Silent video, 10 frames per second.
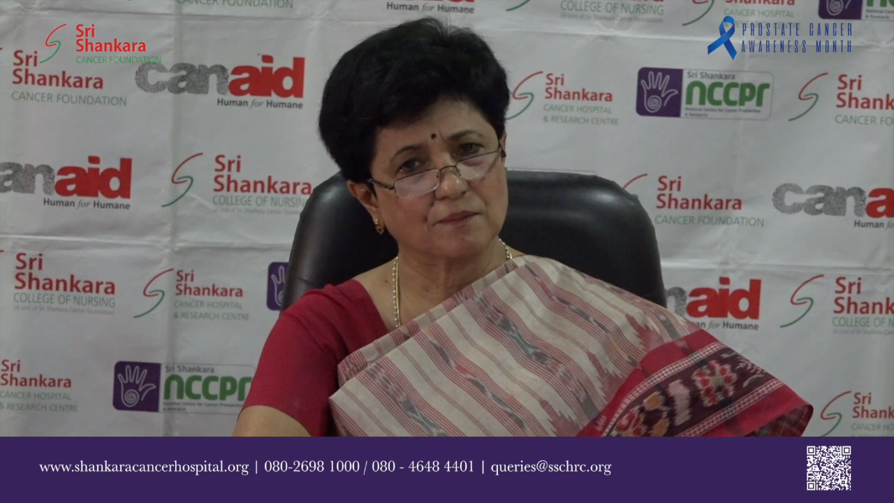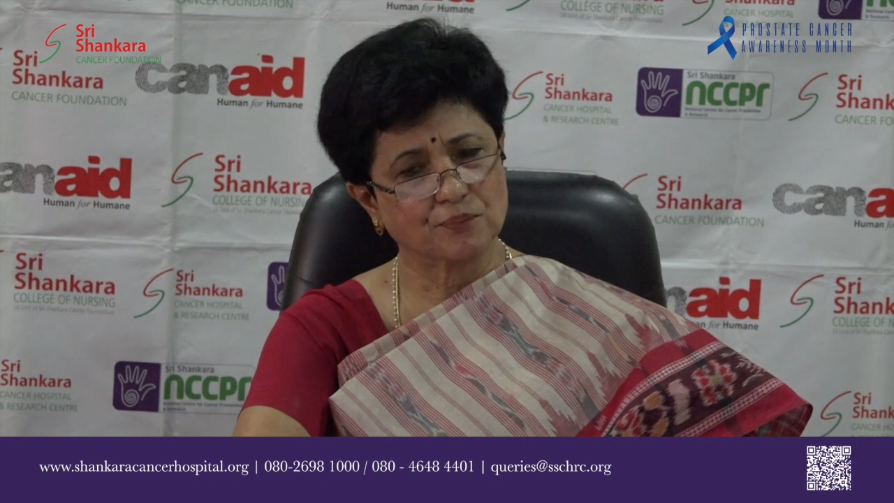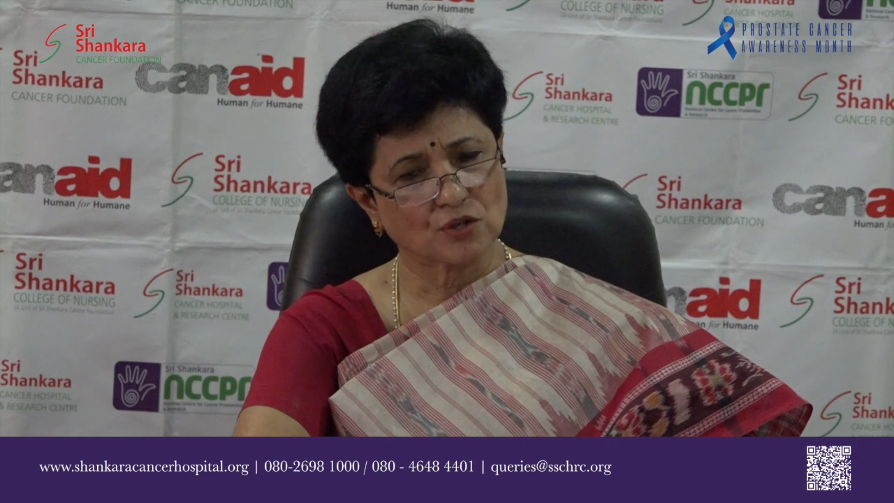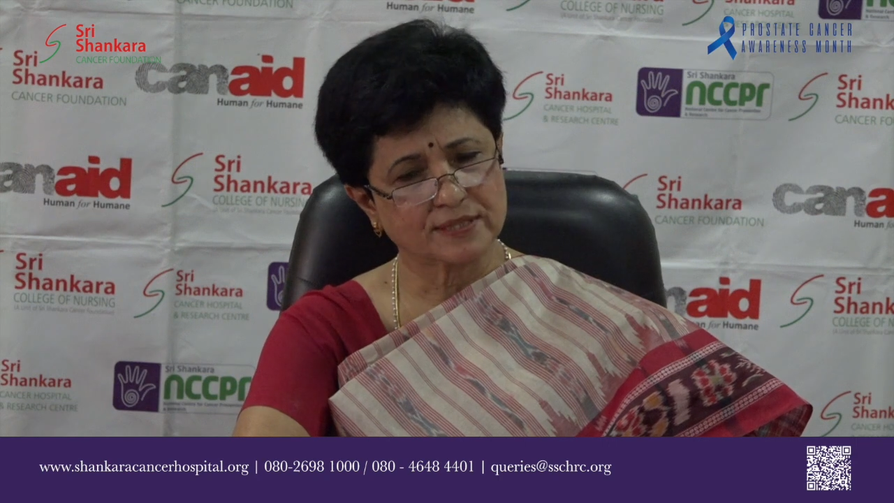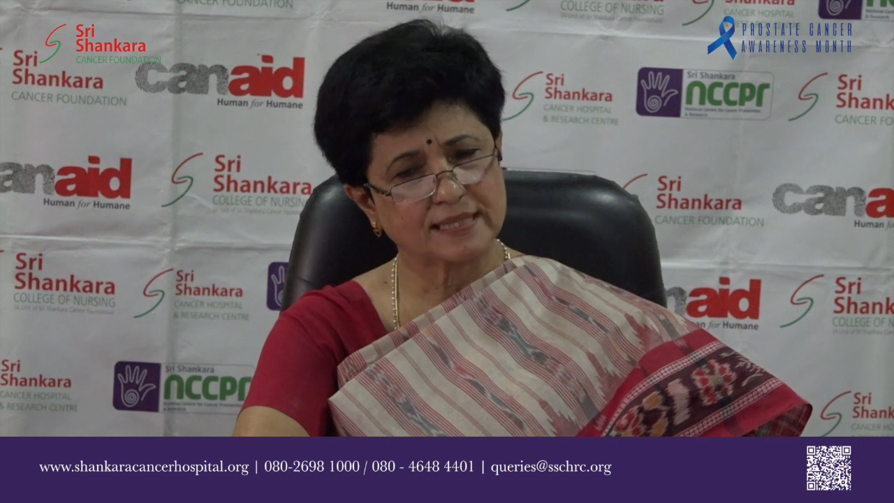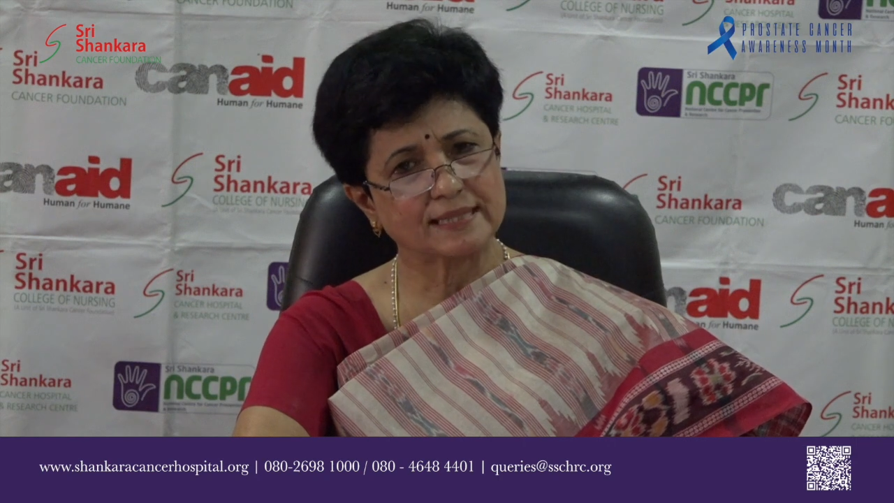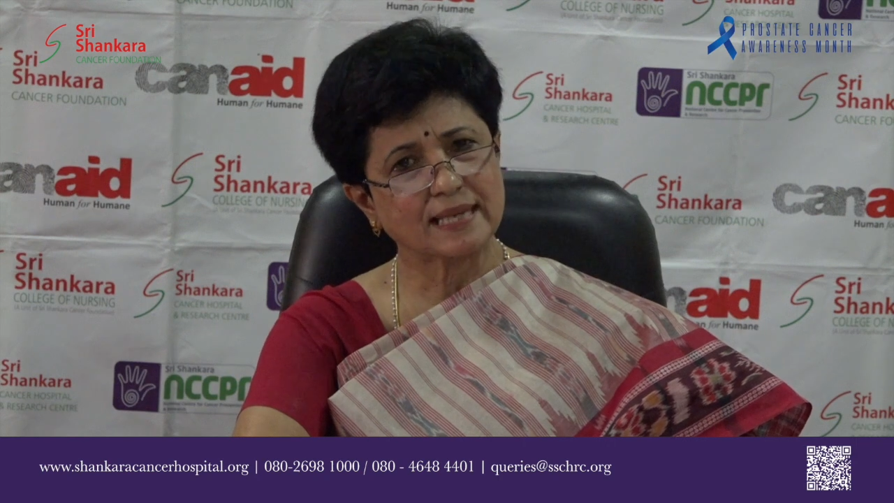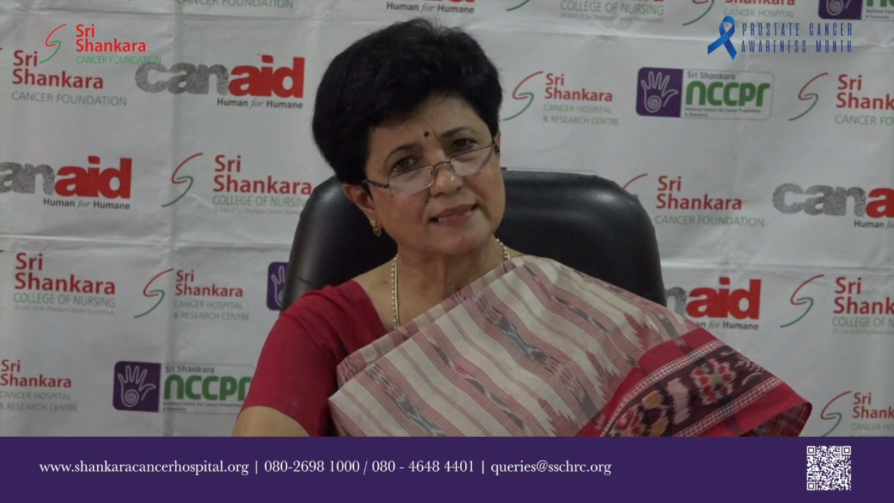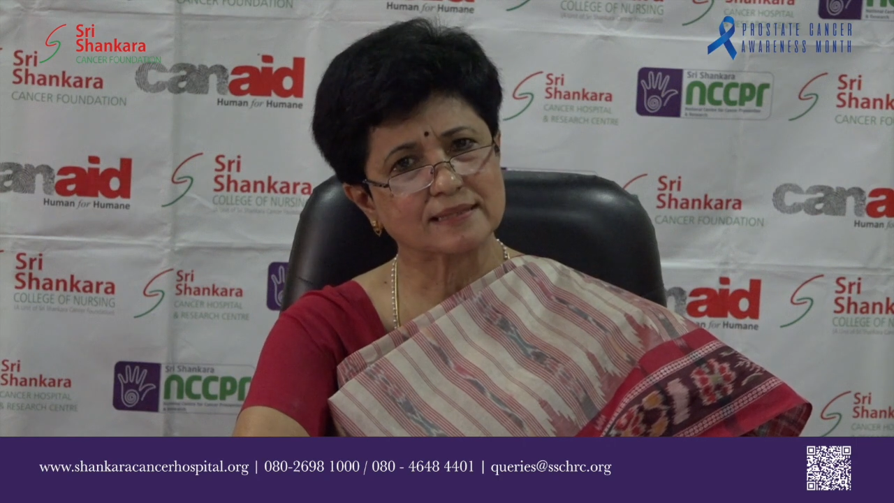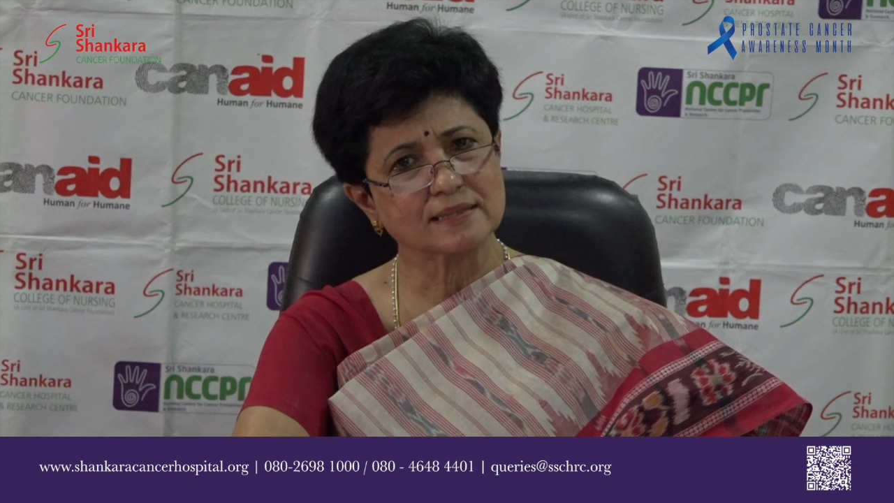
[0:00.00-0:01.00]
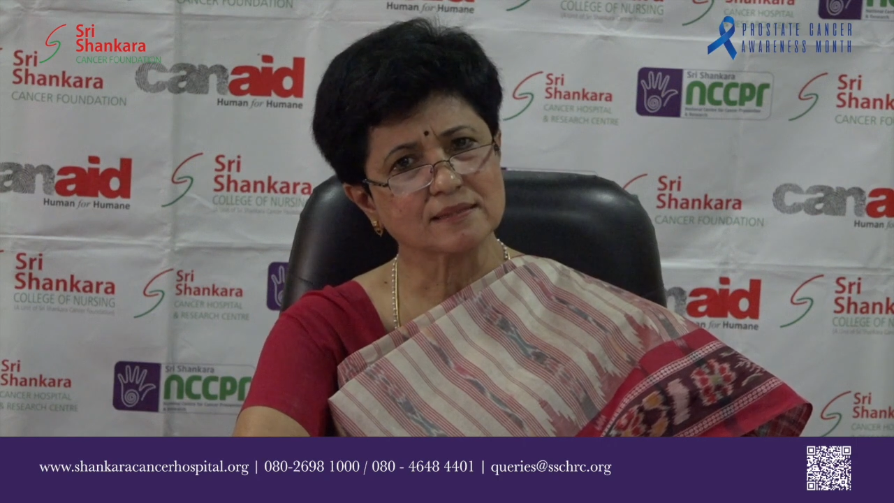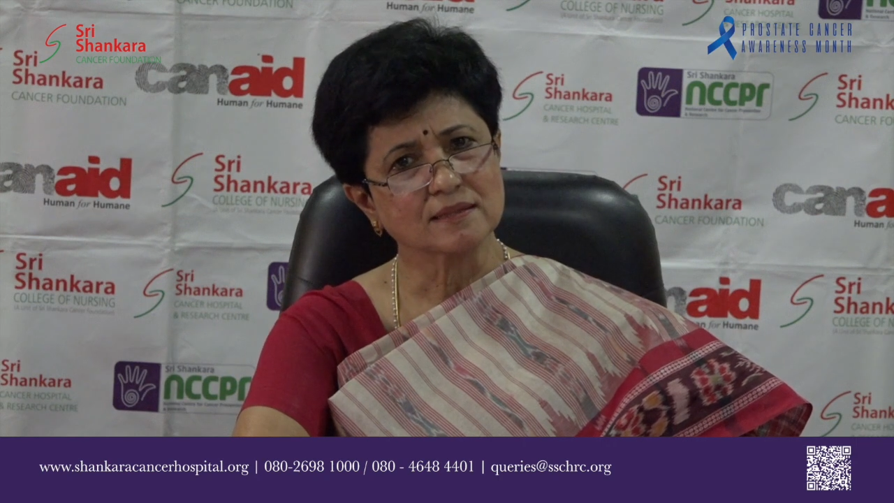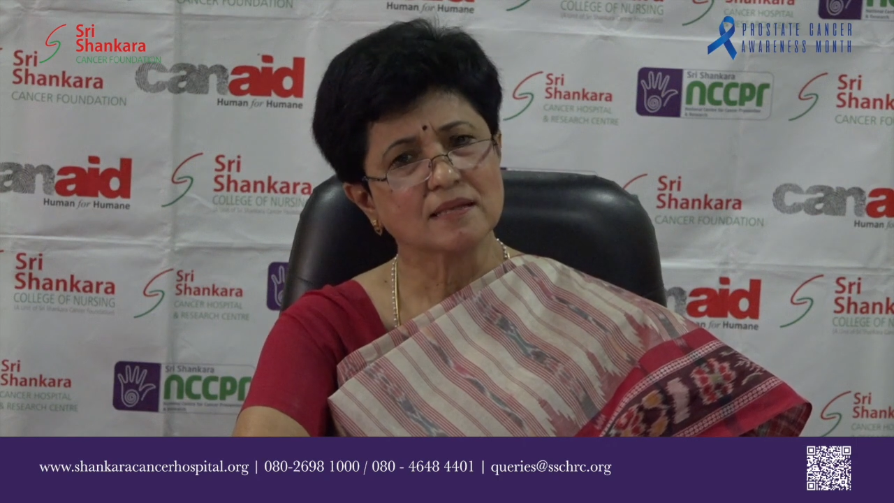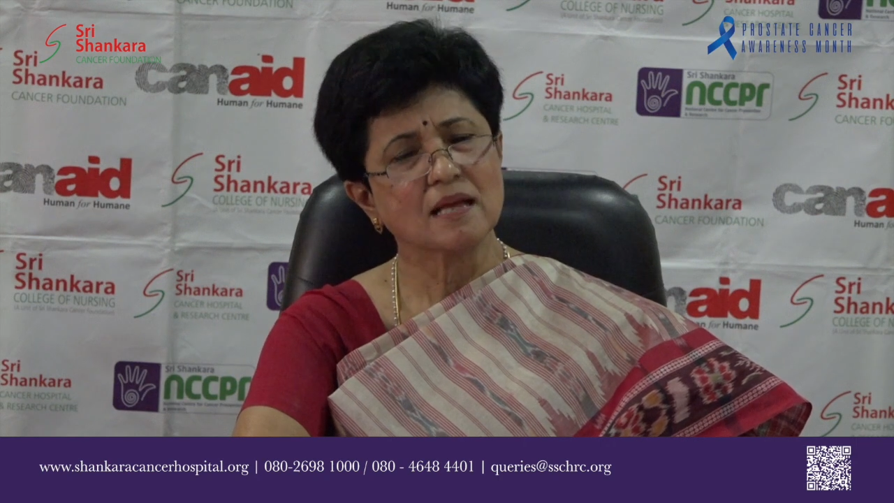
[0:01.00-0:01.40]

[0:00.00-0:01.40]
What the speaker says: prostate cancer.